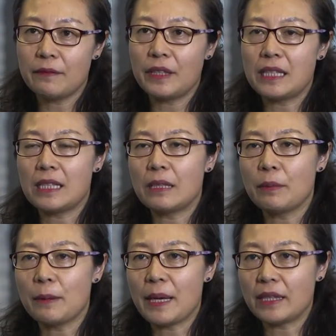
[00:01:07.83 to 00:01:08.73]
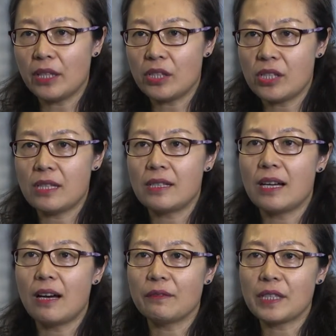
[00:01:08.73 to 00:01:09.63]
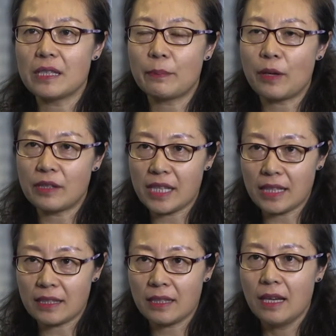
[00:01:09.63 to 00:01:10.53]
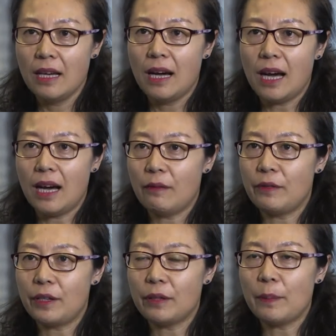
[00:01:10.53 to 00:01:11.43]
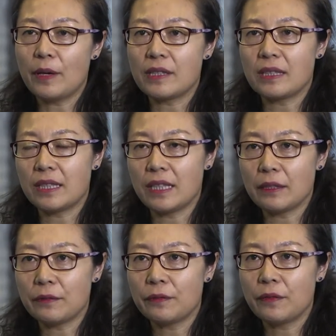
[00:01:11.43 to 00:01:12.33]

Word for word: with implementations of these projects are very positive,